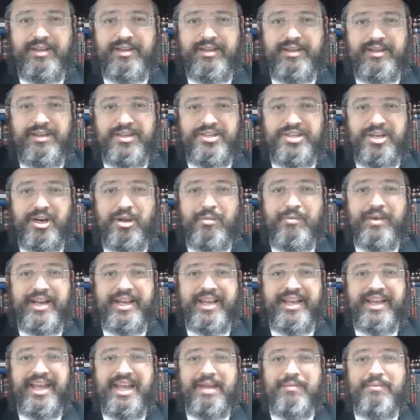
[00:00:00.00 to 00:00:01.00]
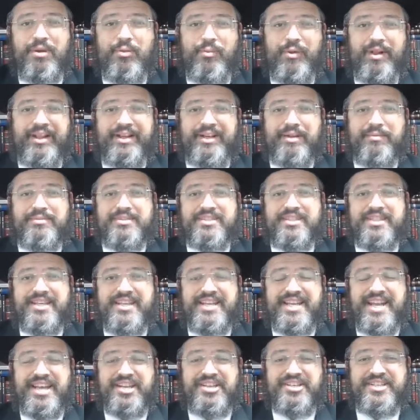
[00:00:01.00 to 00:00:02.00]
Shalom Aleichem and welcome to the
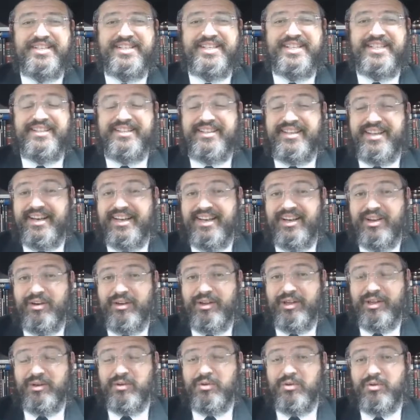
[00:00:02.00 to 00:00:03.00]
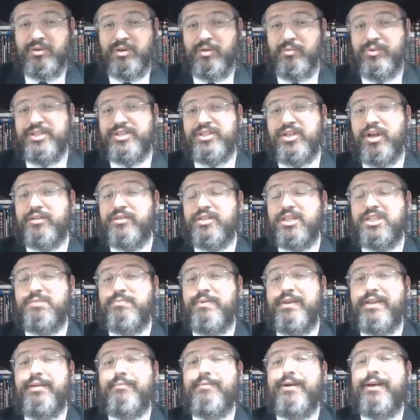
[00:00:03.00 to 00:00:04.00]
DHC, the Daily Halacha Corner. We started
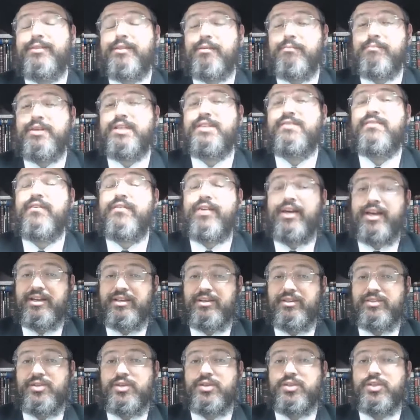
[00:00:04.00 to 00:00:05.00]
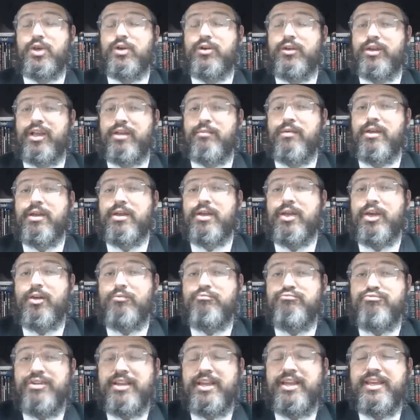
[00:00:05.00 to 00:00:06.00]
speaking about the mitzvah of Hachnasas Orchim,
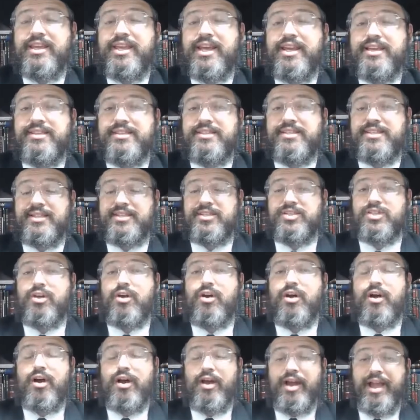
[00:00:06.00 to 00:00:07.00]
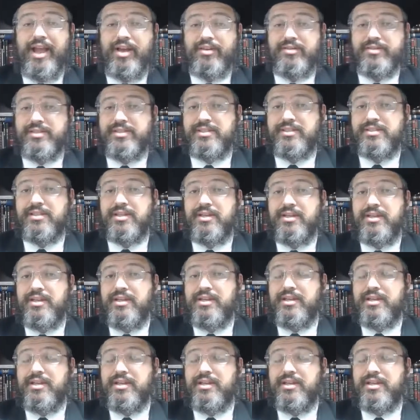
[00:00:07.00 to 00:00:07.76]
of bringing guests into our house.